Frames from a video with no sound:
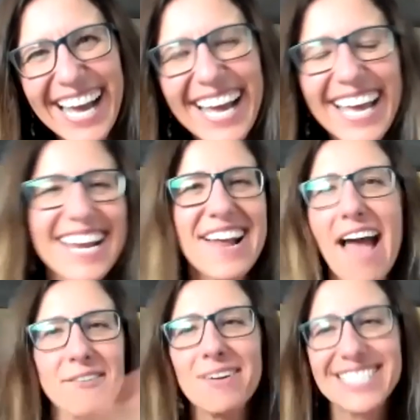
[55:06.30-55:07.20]

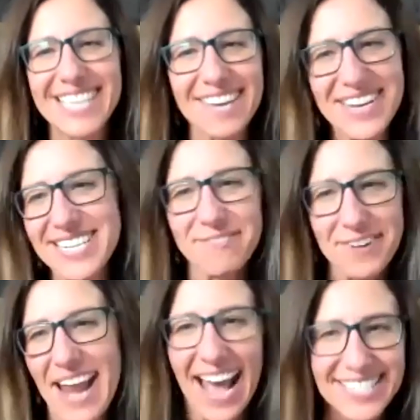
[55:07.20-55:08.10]
Everyone's given
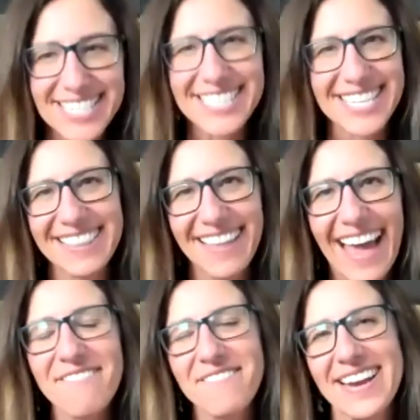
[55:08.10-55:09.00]
different assets in
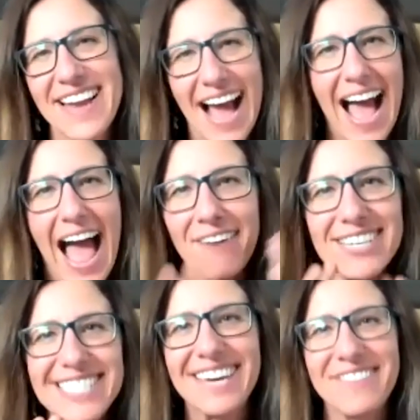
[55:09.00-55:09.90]
life, and I
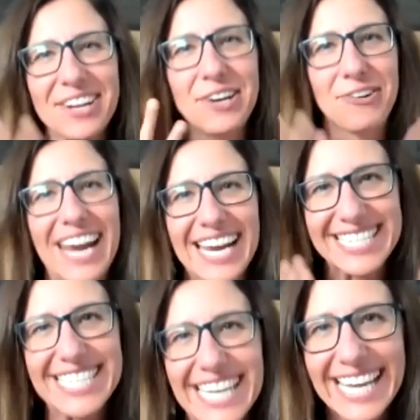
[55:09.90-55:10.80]
was given
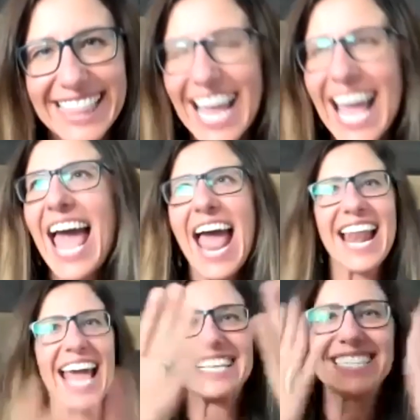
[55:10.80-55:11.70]
great teeth, and
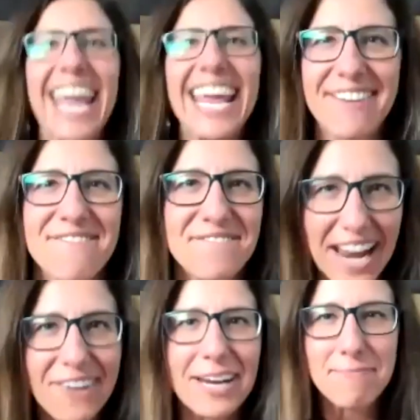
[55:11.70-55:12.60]
I take it
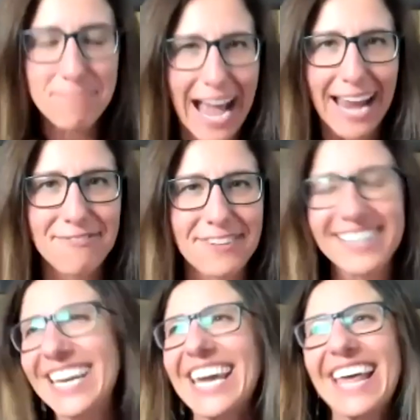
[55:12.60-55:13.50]
very
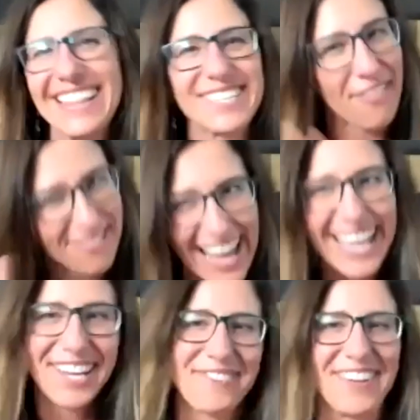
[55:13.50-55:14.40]
pridefully. So
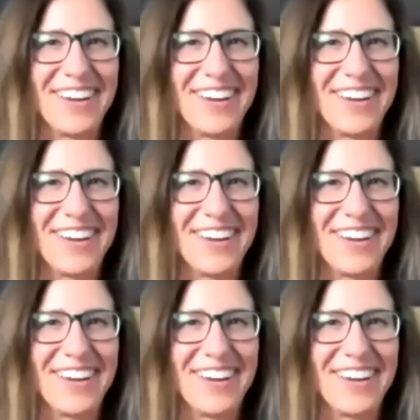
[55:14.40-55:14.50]
thank you for